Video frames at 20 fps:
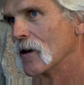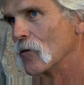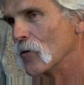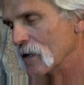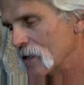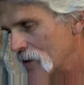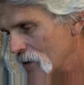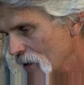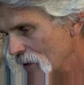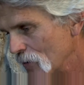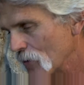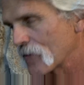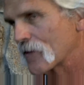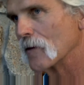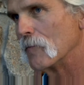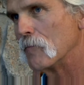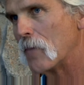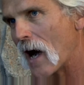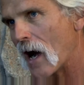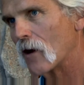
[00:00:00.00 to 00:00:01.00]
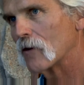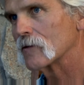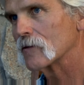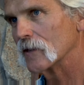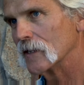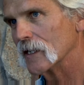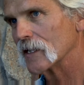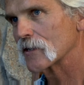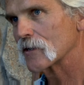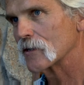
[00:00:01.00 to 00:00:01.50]
We deal with the
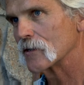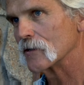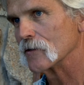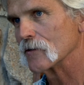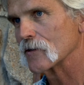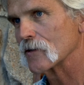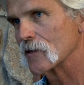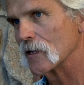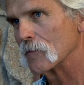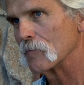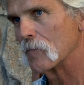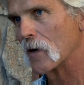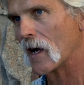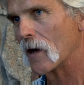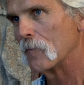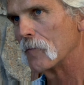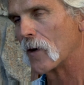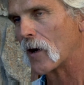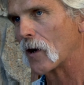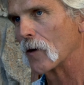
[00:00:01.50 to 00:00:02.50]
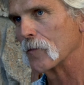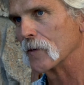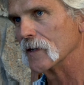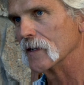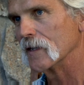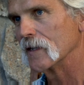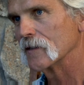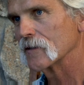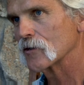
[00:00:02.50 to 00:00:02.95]
boundary issues that Bob Barbie